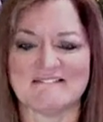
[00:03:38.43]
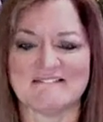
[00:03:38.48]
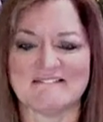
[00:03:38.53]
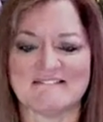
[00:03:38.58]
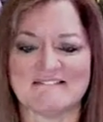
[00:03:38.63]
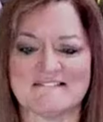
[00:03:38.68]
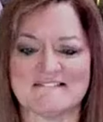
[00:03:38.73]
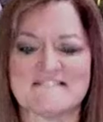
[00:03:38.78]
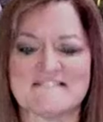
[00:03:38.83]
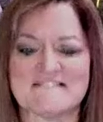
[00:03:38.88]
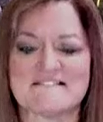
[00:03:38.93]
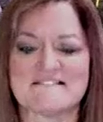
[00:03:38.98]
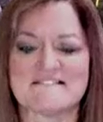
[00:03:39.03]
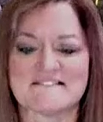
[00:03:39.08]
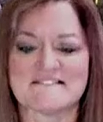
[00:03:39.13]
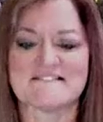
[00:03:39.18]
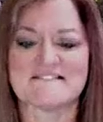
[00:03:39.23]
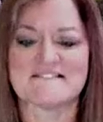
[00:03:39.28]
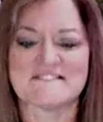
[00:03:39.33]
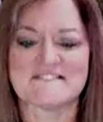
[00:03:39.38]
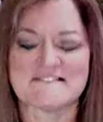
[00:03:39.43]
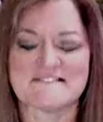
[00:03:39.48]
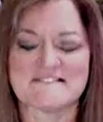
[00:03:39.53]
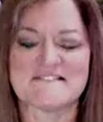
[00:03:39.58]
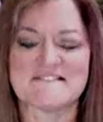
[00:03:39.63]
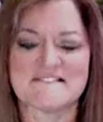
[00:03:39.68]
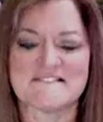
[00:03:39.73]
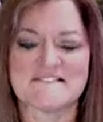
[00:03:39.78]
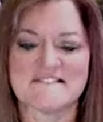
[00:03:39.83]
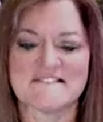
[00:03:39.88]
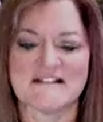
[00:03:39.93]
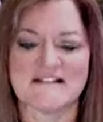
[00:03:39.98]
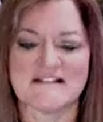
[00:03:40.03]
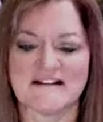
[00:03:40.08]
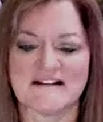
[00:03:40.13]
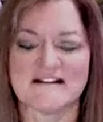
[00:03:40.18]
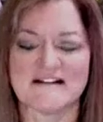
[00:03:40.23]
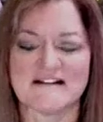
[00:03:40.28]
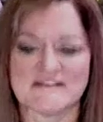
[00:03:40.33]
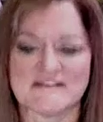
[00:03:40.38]

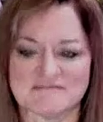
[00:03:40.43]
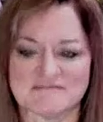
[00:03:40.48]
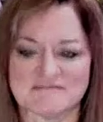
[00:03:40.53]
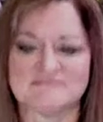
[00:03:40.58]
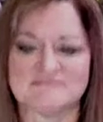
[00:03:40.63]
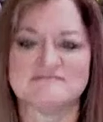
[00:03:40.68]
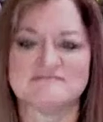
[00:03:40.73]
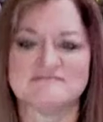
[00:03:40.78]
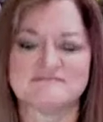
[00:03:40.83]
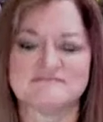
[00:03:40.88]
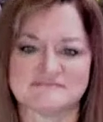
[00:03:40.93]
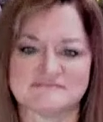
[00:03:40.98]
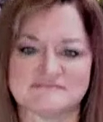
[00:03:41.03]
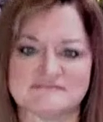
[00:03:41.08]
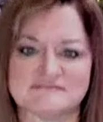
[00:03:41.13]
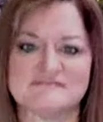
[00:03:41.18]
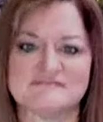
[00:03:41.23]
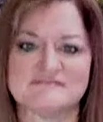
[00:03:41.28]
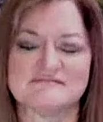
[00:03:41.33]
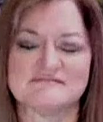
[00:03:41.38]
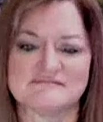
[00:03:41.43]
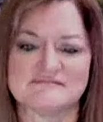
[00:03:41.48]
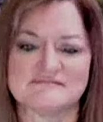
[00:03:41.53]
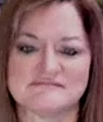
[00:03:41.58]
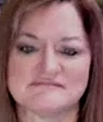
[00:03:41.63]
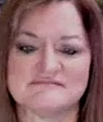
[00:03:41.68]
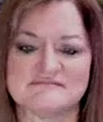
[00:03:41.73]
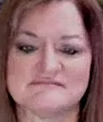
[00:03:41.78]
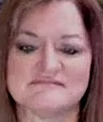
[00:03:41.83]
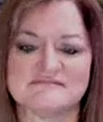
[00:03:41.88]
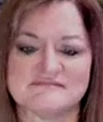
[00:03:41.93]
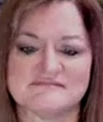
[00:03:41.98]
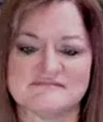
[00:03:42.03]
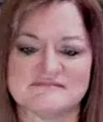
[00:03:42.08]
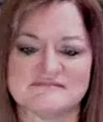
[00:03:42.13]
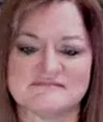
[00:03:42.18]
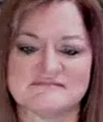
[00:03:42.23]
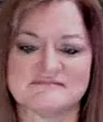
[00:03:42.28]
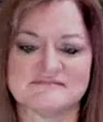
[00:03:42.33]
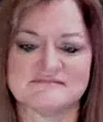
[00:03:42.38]

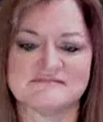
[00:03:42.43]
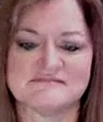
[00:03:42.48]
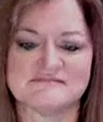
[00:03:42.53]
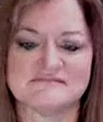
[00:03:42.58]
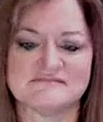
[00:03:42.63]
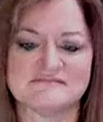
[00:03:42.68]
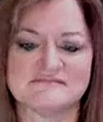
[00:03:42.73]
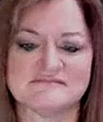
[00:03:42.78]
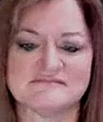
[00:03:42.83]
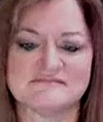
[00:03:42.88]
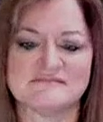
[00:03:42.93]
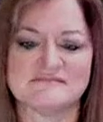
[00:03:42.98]
(not speaking)